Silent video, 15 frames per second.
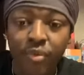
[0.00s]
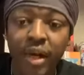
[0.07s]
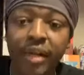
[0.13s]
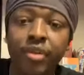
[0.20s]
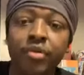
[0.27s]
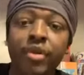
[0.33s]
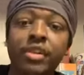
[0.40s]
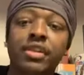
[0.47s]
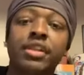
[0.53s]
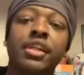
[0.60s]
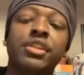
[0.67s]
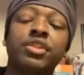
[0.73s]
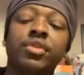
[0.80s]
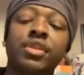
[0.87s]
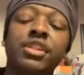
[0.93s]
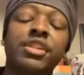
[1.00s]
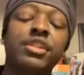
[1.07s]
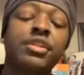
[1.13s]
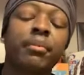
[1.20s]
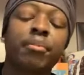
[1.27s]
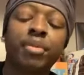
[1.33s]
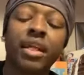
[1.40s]
Right? You understand? So this
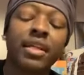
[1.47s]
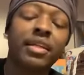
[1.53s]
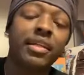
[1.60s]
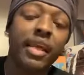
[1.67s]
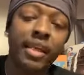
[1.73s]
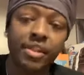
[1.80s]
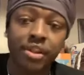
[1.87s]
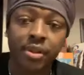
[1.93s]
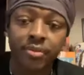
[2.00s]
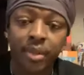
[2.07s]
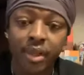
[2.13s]
is a bloody nation,